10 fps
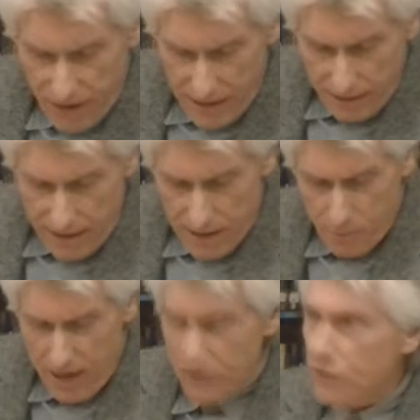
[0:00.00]
freight
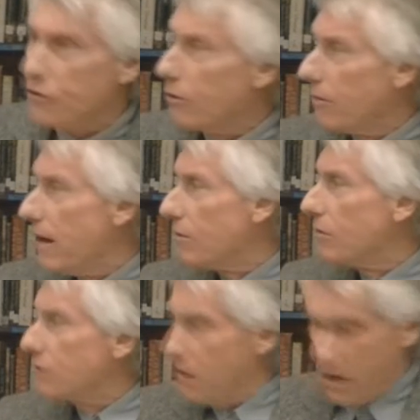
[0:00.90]
and passenger
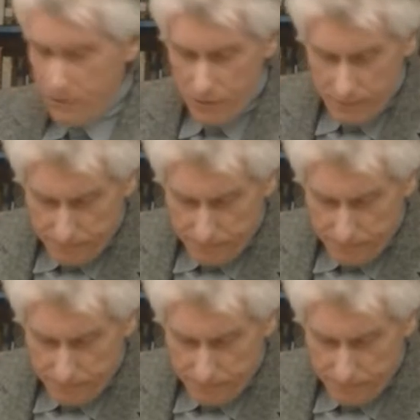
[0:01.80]
railroad cars.